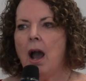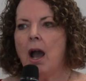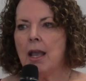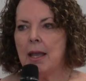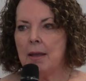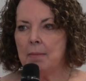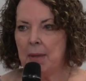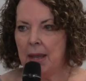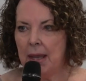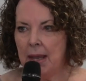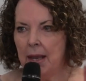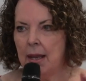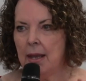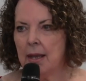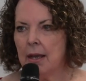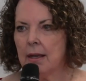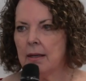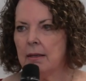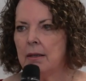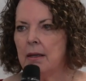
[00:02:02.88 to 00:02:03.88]
I am
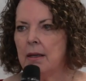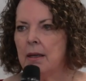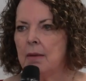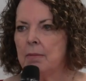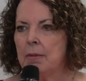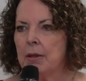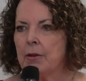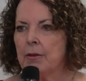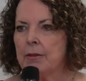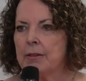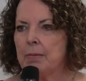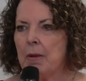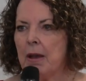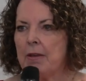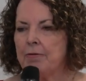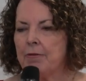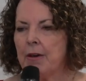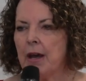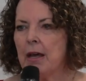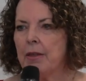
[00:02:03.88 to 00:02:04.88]
here because my
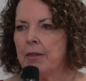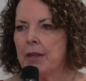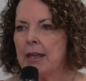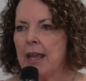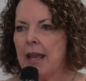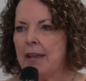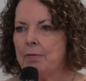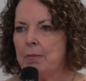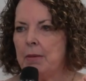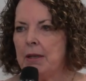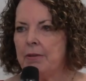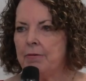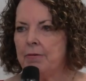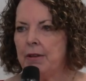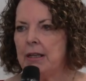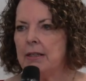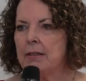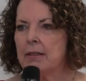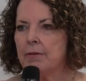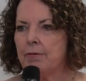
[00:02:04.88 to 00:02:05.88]
Father gave me a
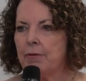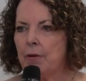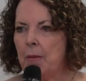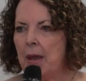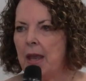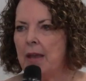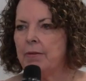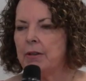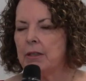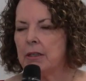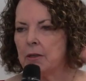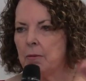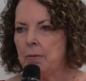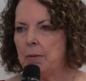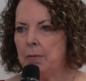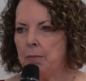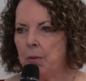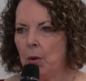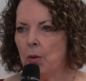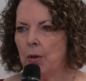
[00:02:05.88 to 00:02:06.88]
visa from heaven to
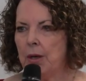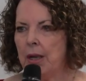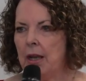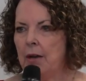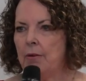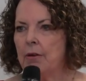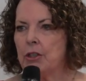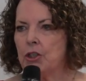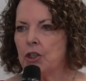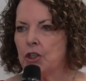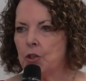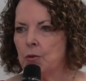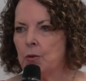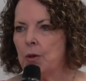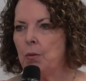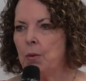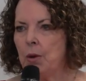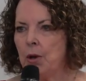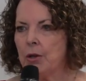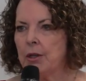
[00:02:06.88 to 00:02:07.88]
be born here and to do a
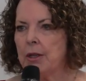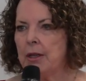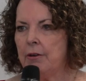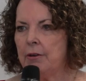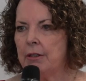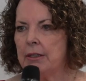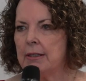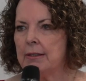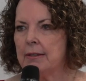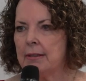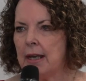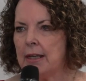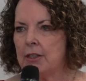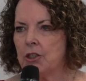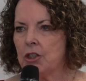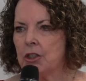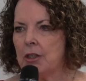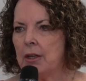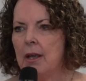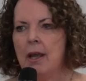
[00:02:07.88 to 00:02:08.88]
work here in this
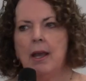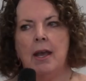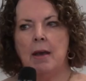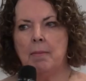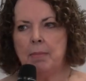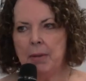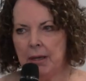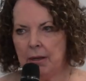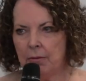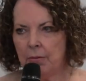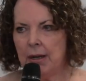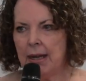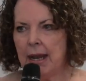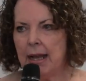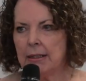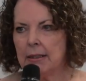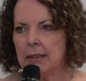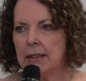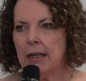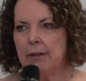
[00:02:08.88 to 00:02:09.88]
nation. But in
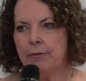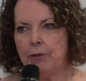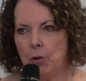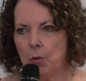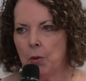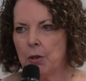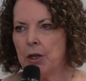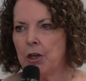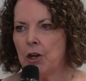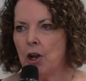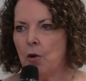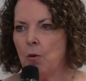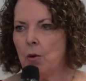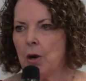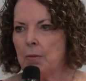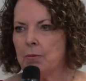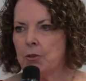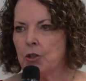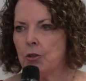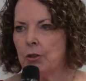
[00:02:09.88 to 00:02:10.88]
reality, if you want to know where
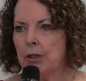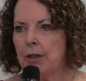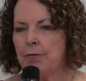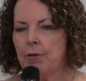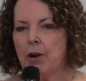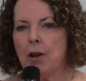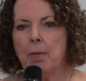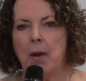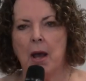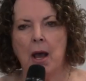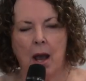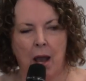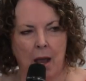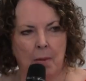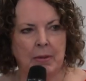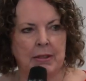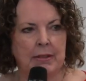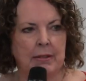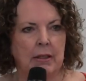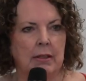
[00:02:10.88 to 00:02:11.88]
I'm truly from,
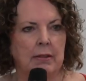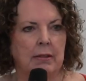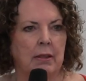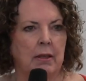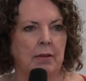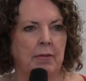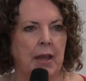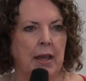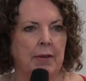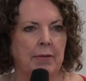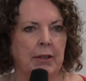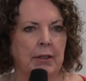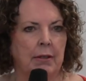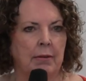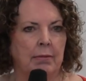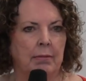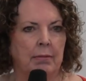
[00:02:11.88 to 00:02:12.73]
I'm a citizen of heaven.